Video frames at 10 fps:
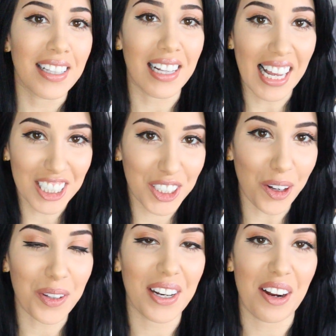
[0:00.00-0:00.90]
The last
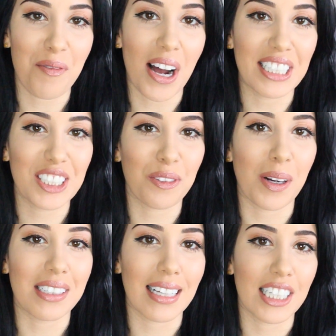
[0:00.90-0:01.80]
show that I watched
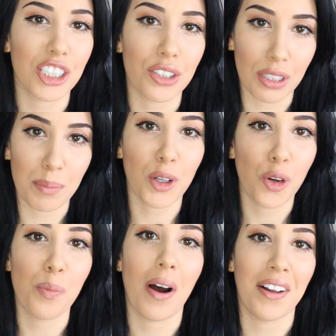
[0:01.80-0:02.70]
was Extreme
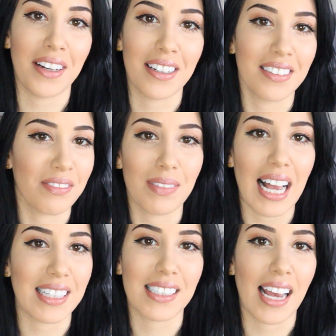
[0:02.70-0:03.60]
Couponing
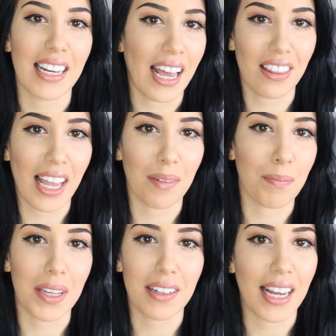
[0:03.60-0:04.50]
last night at
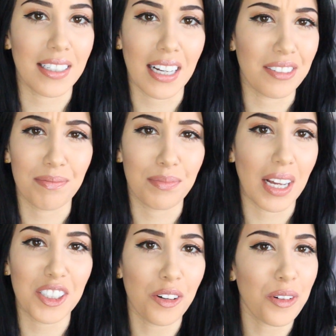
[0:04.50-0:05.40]
like midnight.
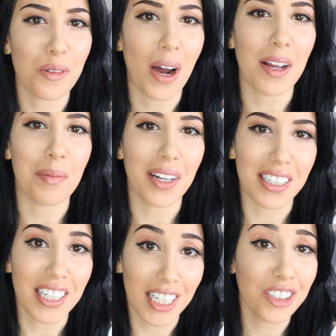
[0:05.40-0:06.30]
I don't know why,
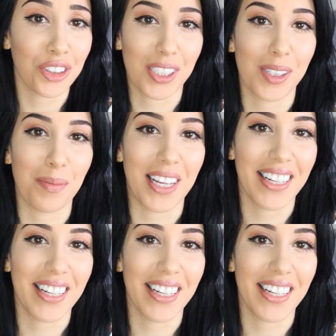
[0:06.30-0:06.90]
but it interests